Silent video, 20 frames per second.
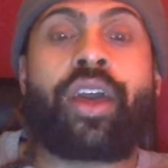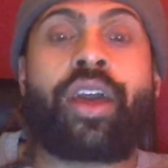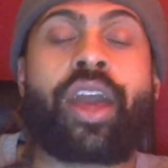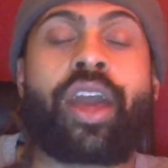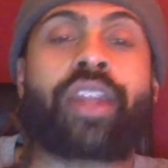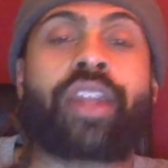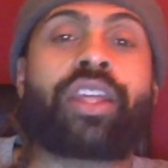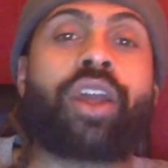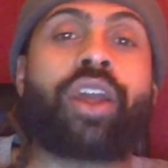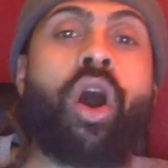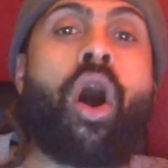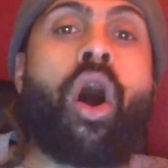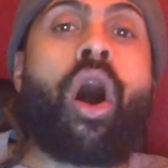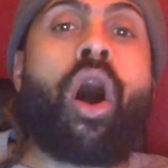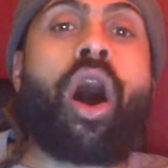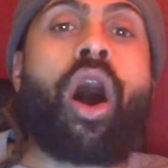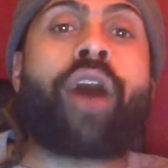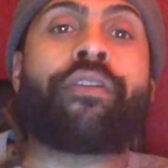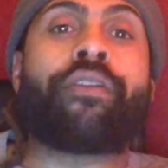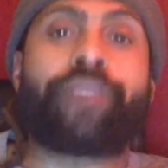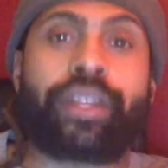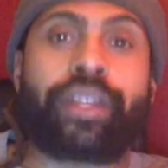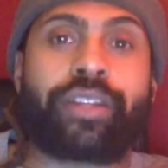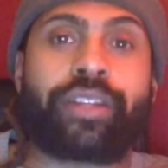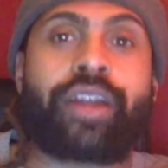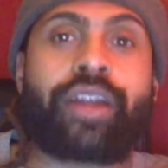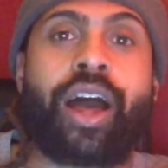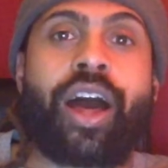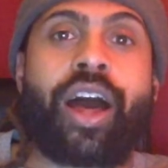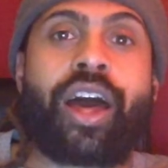and he
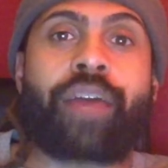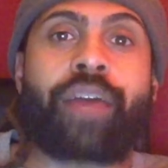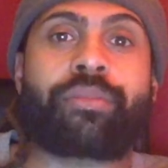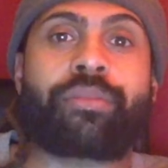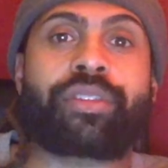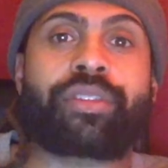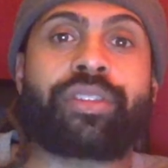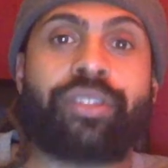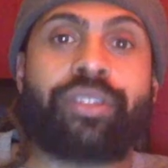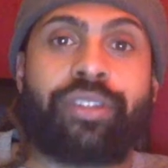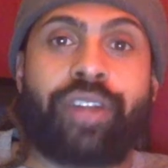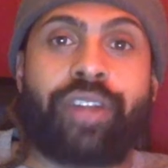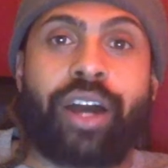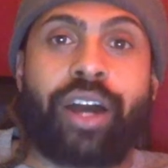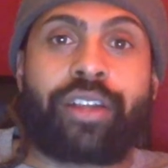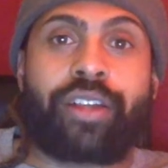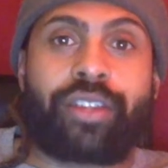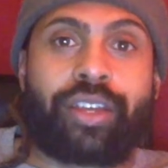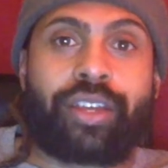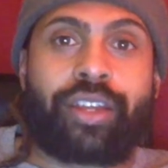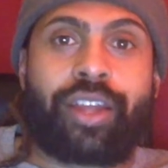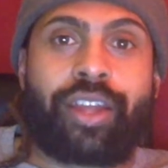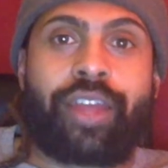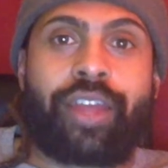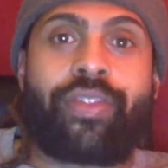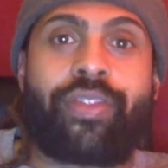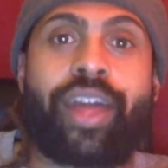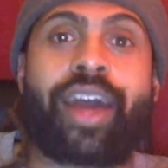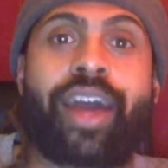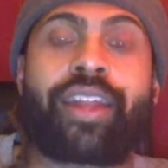oftentimes does it.
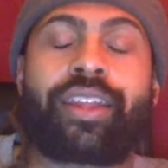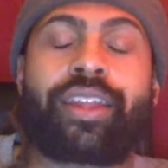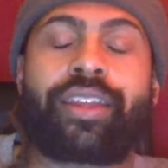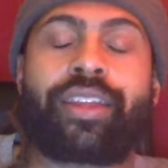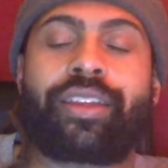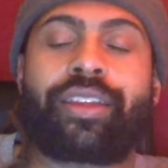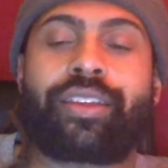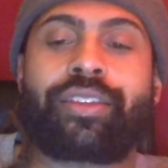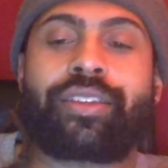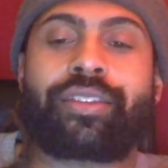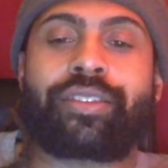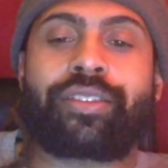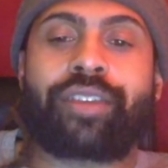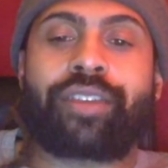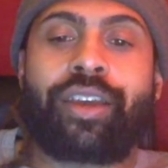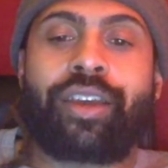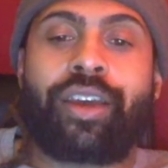And that is